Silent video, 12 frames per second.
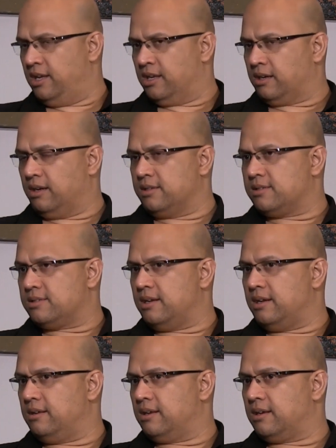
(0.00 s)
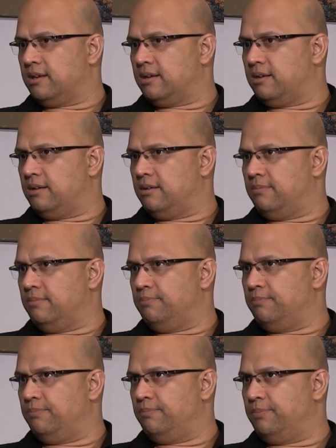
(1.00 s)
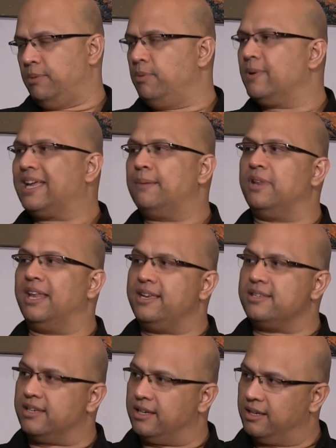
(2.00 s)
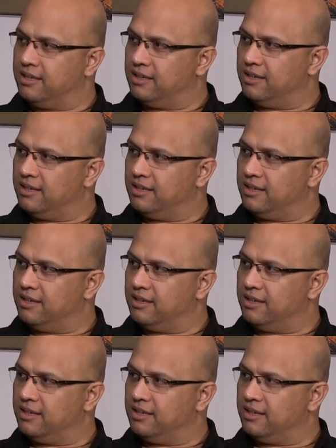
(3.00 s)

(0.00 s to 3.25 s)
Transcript: Because people become lazy.